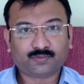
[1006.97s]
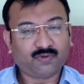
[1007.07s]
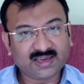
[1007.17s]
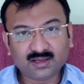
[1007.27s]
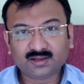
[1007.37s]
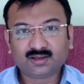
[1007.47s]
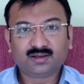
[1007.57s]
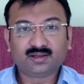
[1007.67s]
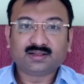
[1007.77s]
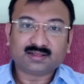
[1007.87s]
Why?
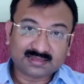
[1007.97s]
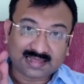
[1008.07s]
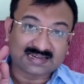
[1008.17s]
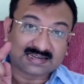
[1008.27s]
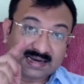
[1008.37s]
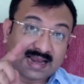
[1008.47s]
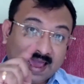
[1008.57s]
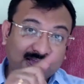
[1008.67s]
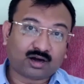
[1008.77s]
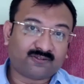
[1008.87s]
That
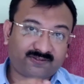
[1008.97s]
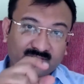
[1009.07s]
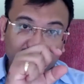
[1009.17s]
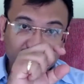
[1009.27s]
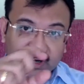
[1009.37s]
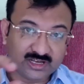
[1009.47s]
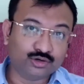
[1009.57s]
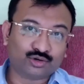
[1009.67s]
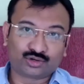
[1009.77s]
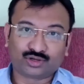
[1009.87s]
lack of
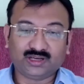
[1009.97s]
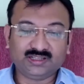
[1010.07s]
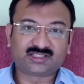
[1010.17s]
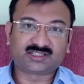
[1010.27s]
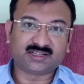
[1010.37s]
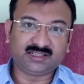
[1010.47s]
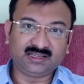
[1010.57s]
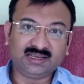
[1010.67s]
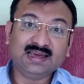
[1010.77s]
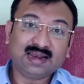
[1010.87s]
rigor in
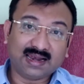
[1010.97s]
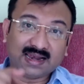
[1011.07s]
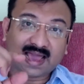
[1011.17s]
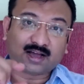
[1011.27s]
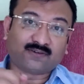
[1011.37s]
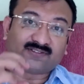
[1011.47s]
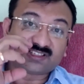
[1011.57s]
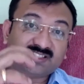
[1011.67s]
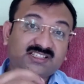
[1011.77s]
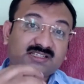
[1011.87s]
study, lack of
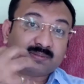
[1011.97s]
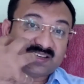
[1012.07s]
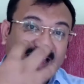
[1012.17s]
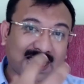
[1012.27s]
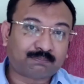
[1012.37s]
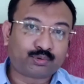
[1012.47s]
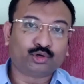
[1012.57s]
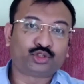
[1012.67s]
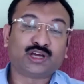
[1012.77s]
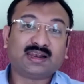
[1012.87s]
systematic
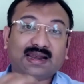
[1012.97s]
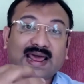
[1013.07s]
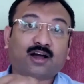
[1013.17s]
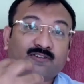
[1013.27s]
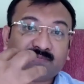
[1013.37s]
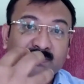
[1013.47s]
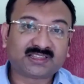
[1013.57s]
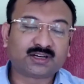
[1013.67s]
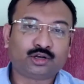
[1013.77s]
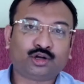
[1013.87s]
approach, lack of
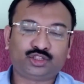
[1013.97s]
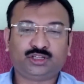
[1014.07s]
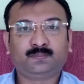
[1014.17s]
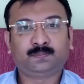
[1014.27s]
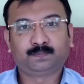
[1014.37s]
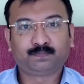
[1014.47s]
methodology.